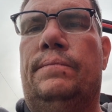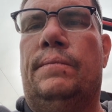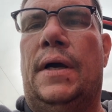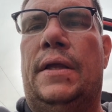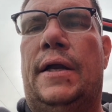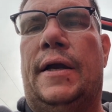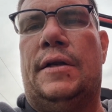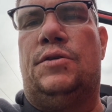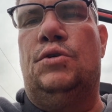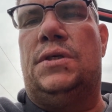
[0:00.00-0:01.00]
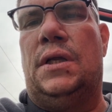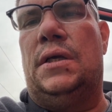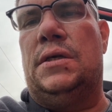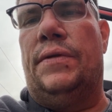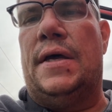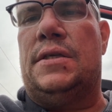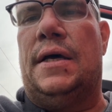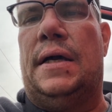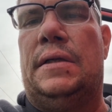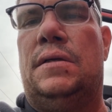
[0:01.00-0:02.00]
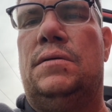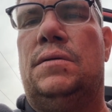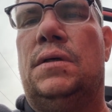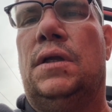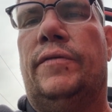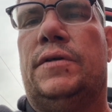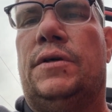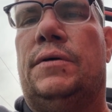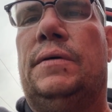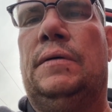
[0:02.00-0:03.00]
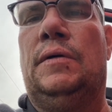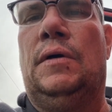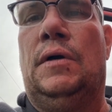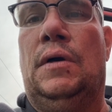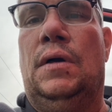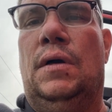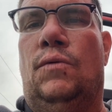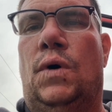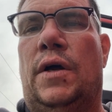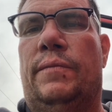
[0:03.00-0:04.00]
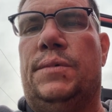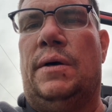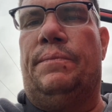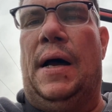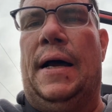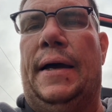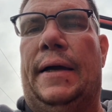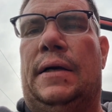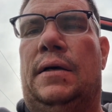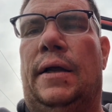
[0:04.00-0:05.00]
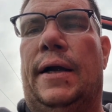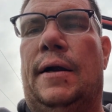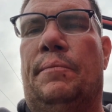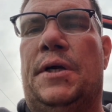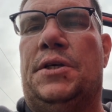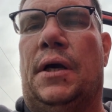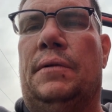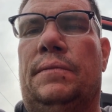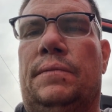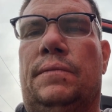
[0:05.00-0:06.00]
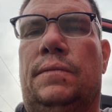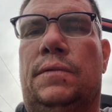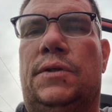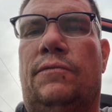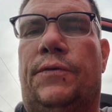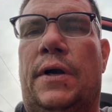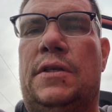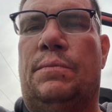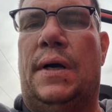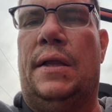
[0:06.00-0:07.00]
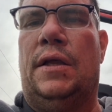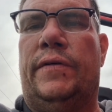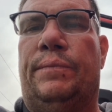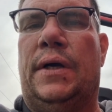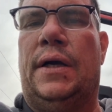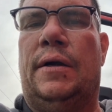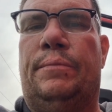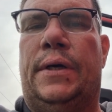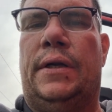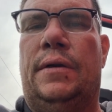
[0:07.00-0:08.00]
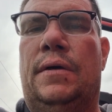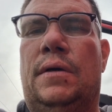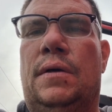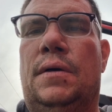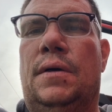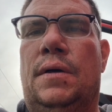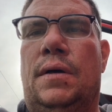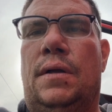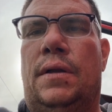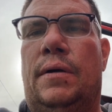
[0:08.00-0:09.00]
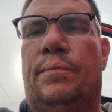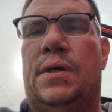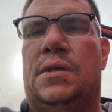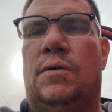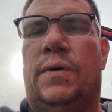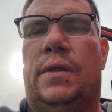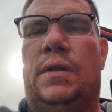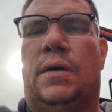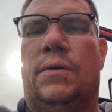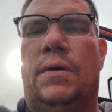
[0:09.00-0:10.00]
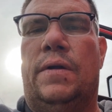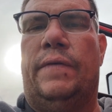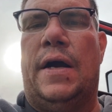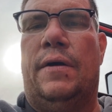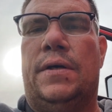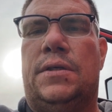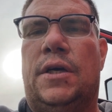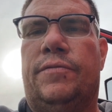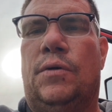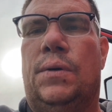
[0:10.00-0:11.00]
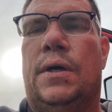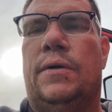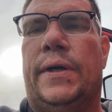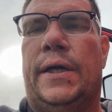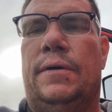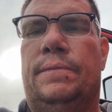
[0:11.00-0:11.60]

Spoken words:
And then I got 2 cities on that side to deliver to. One of them's up by Clare, Michigan. Some friends of mine live up there, but they're busy with the coronavirus stuff going on right now,